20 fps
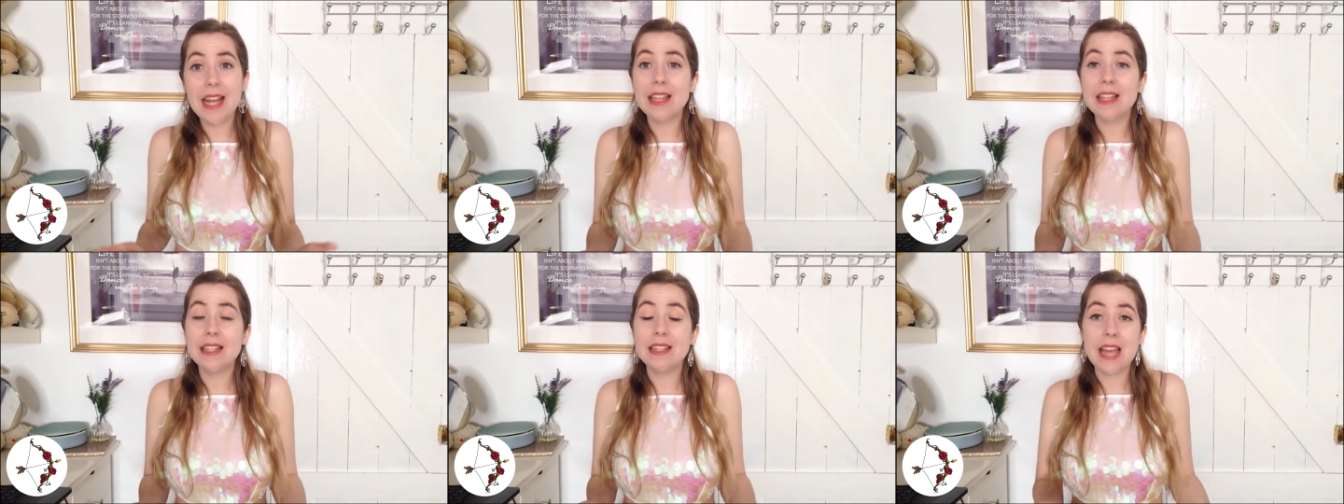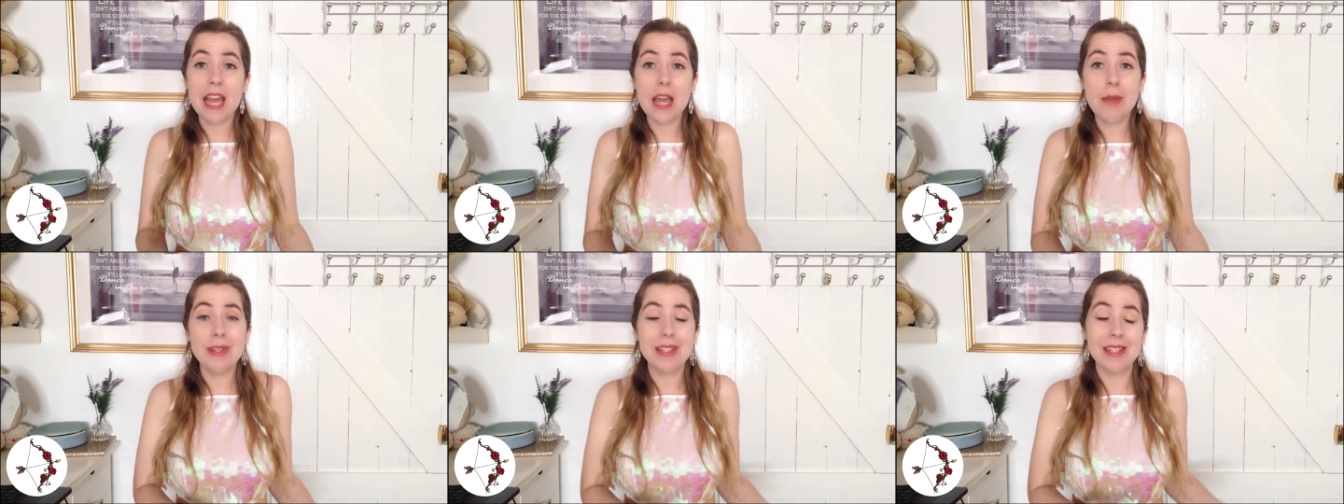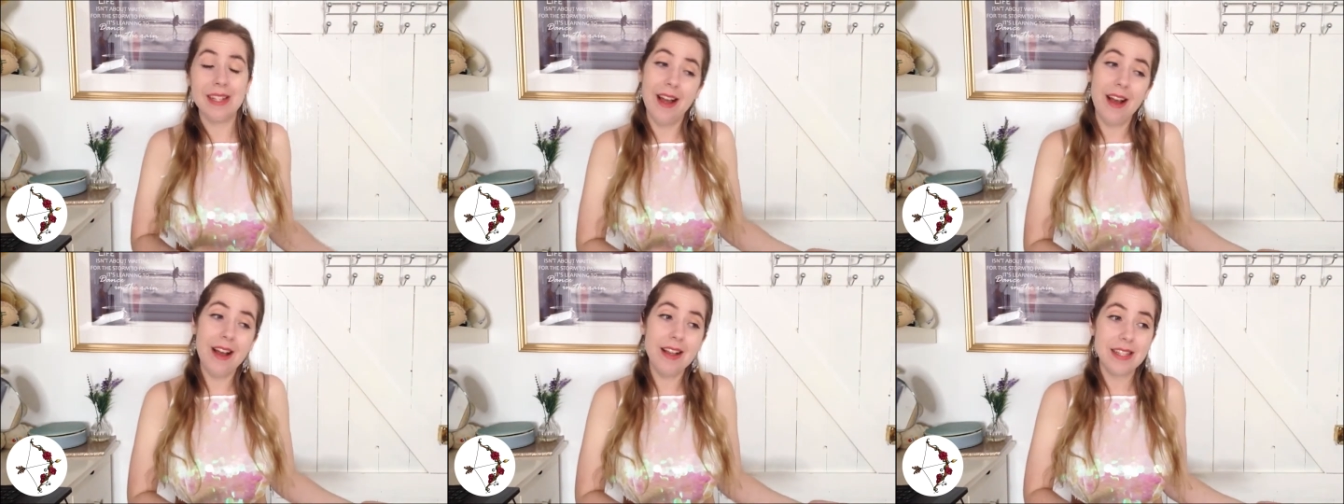the same
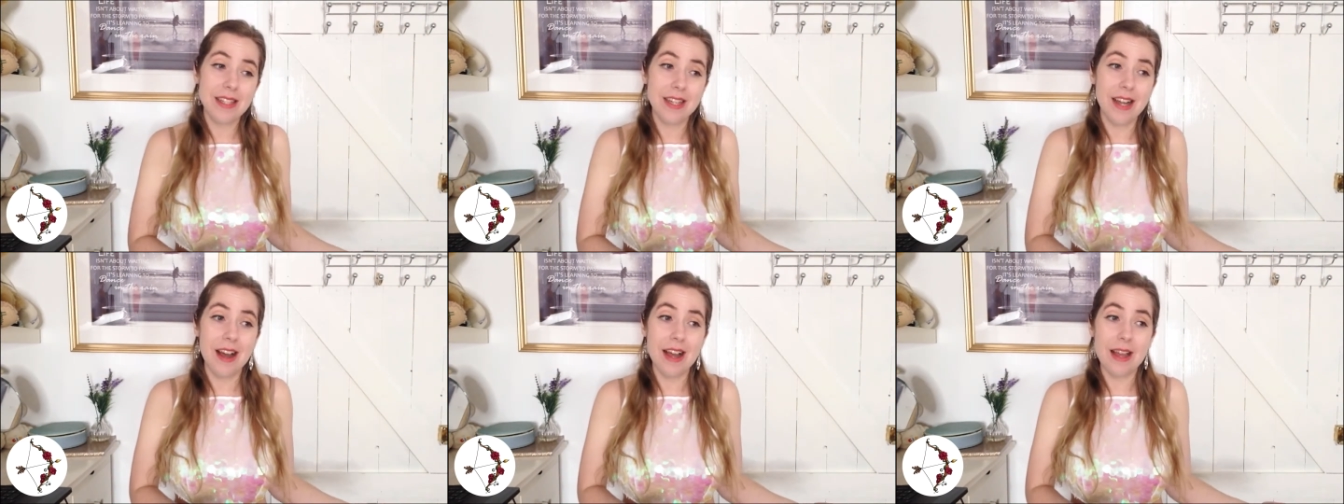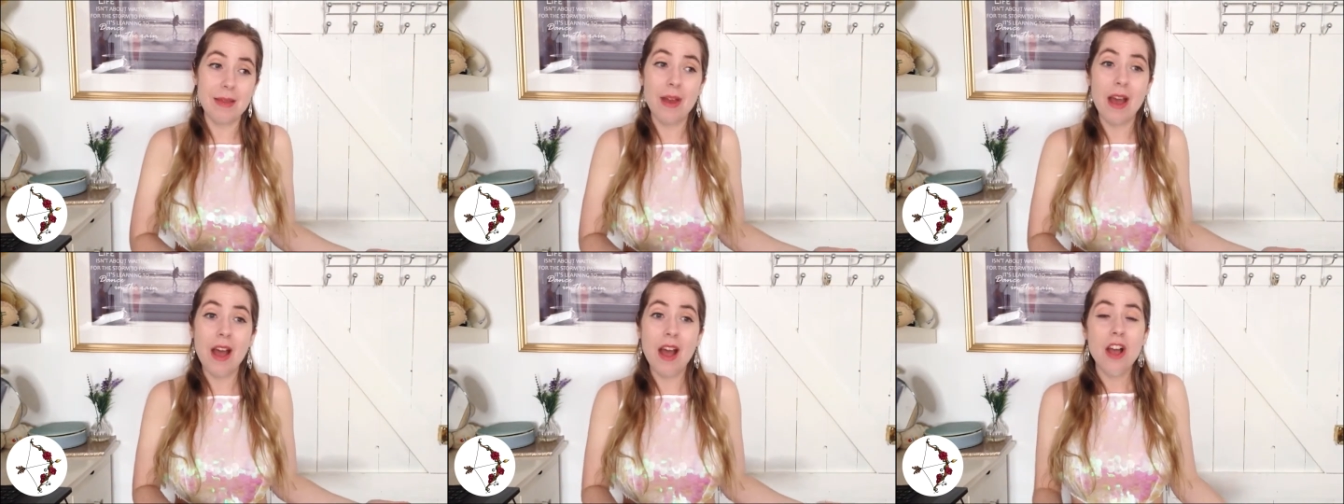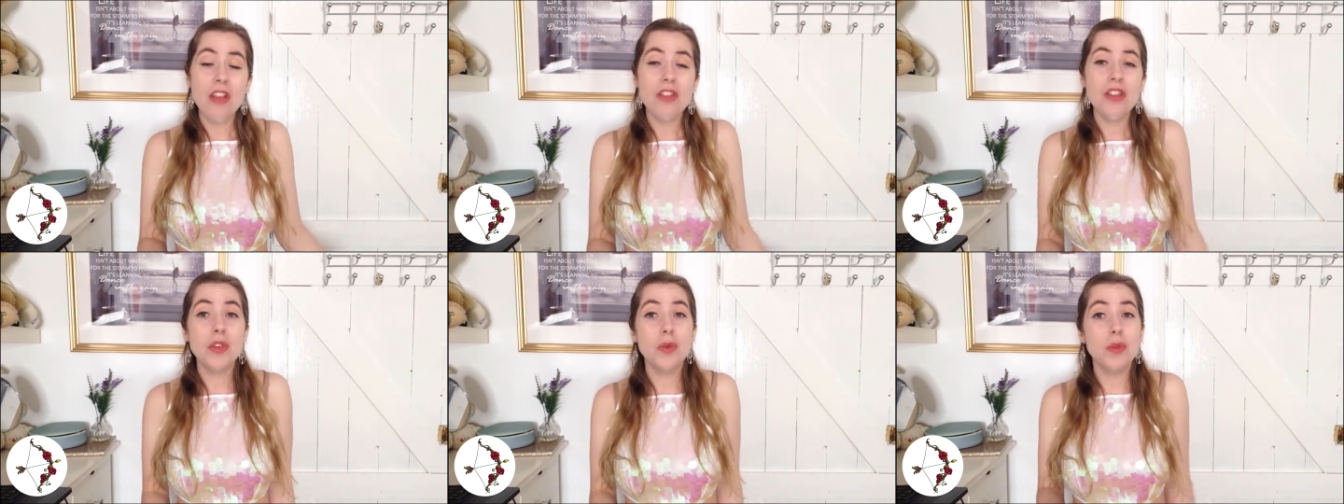as last time,
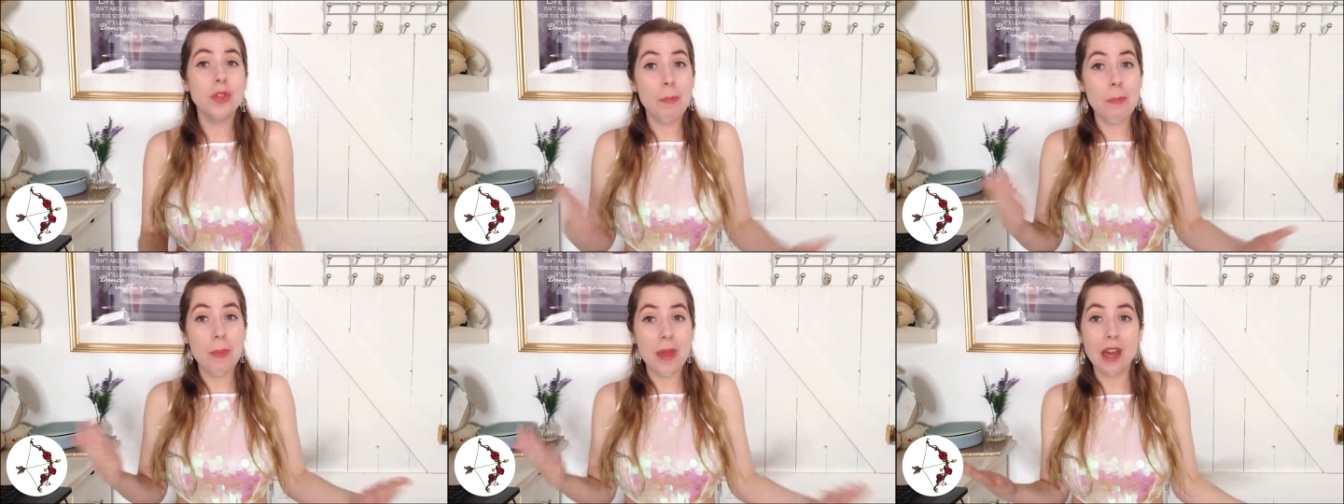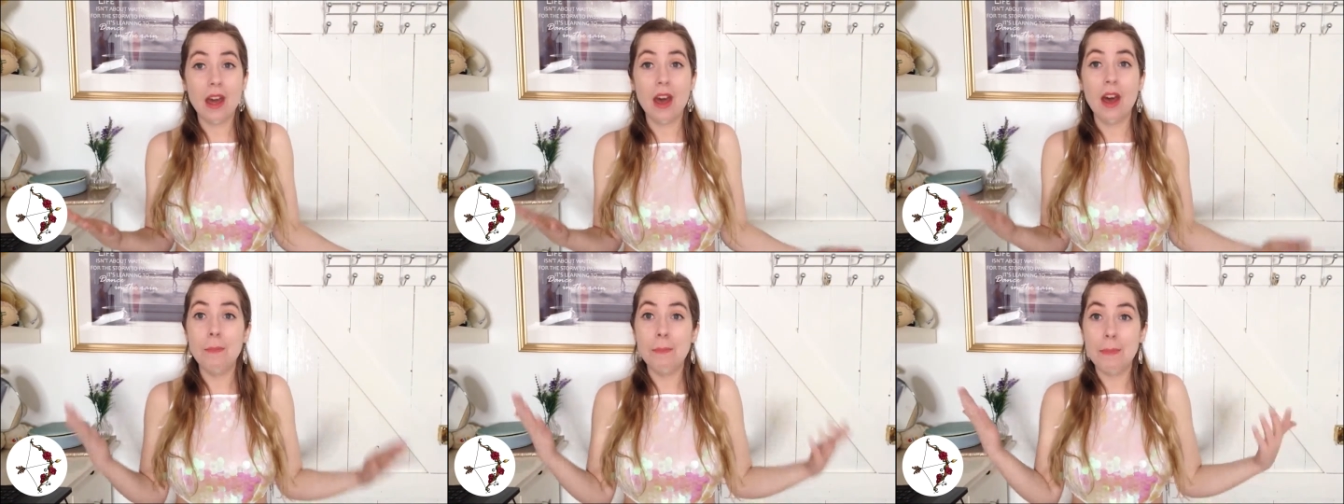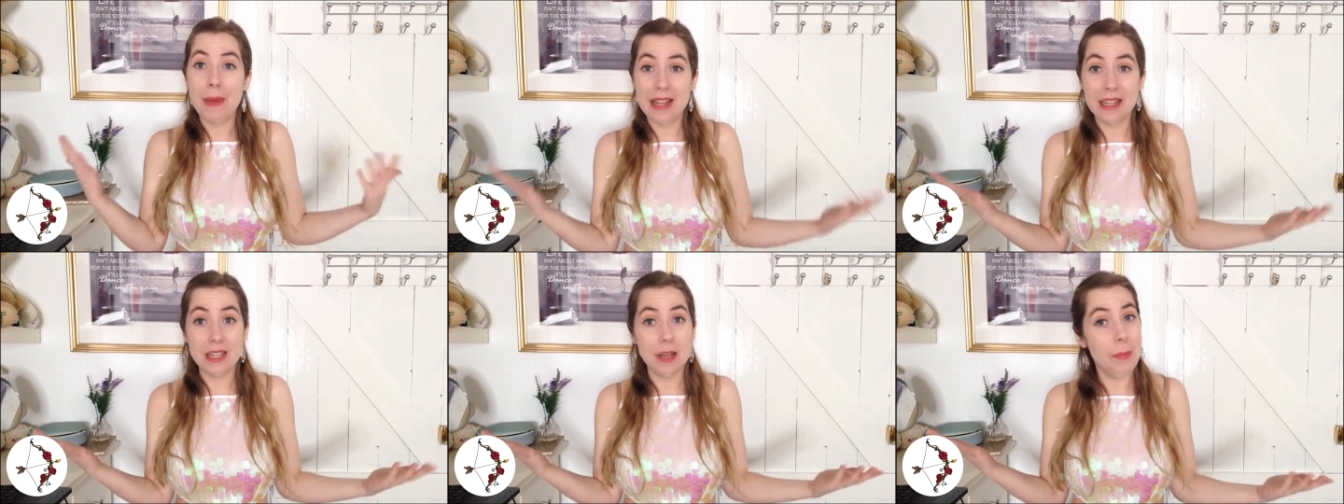just with a bigger and
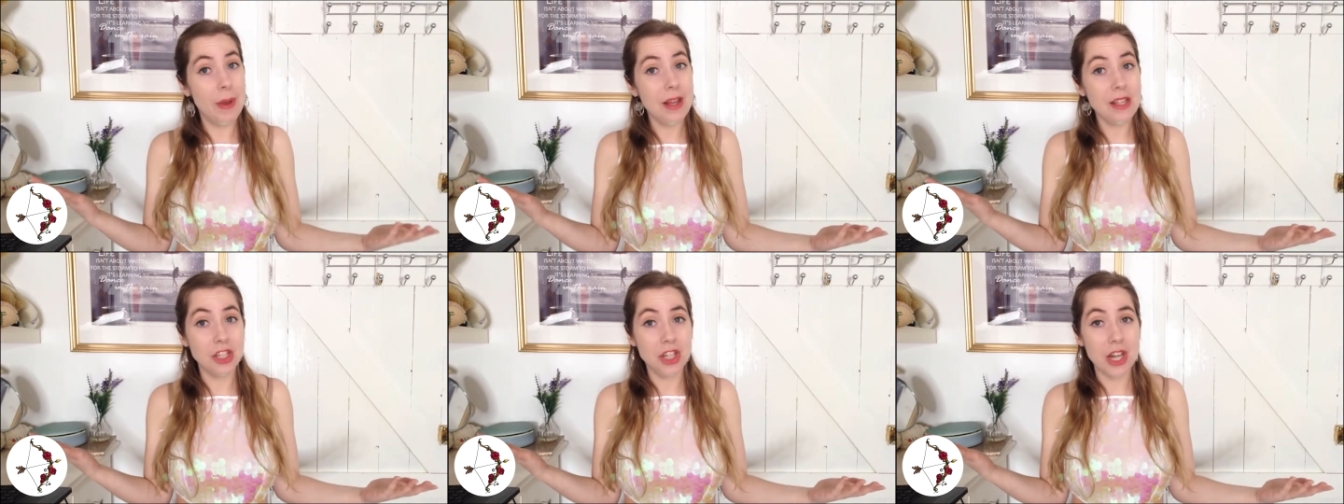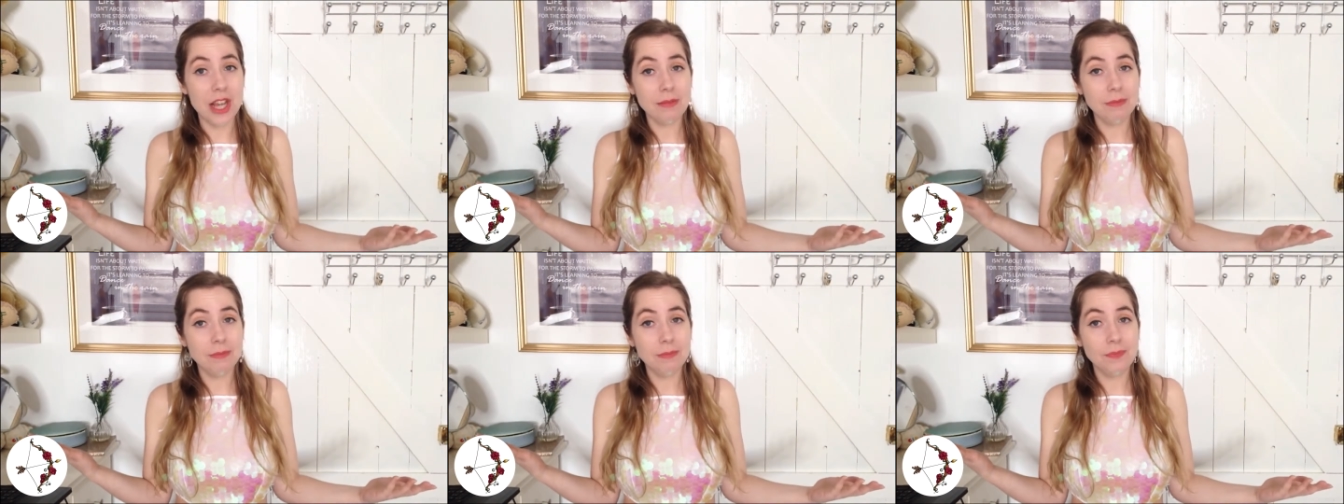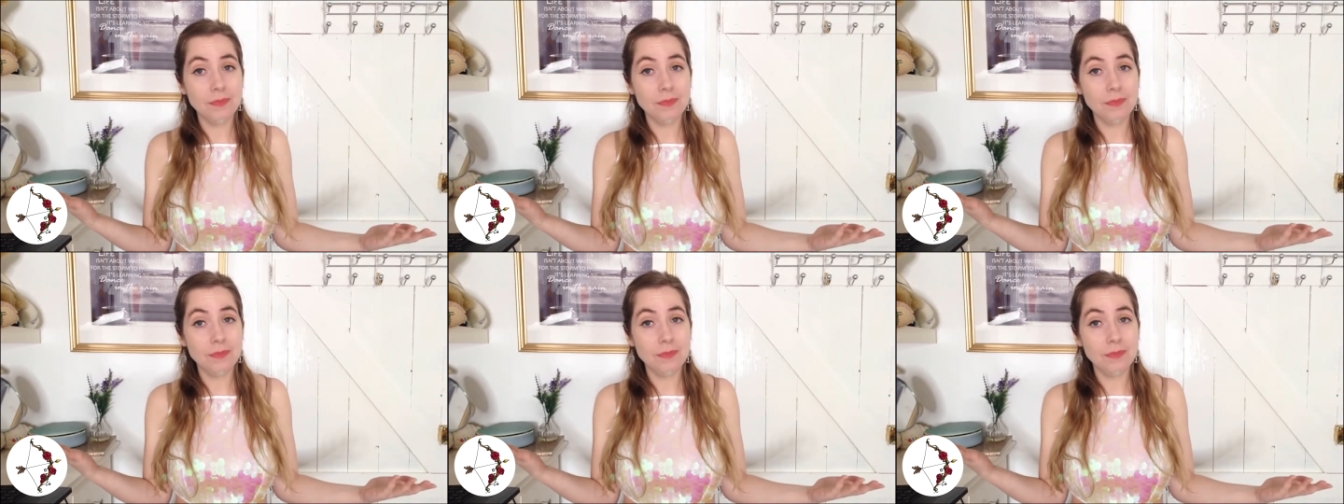better budget.